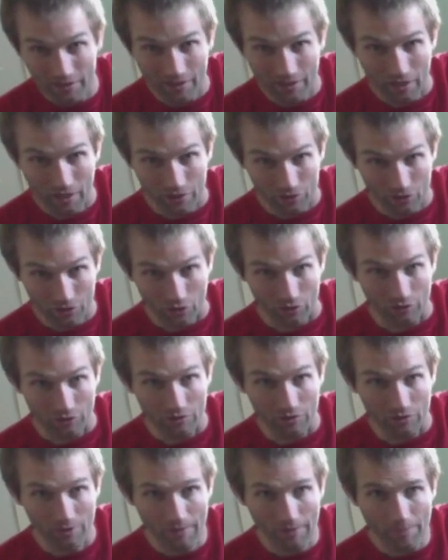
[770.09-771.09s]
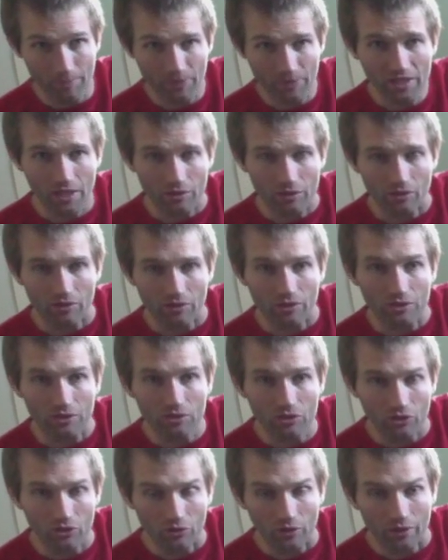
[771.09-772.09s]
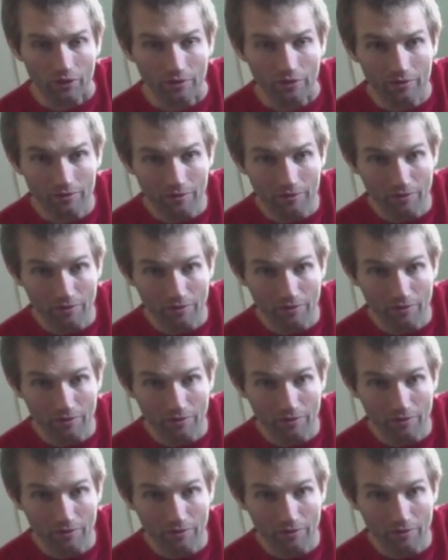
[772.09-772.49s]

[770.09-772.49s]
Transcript: got a certain tenderness to it.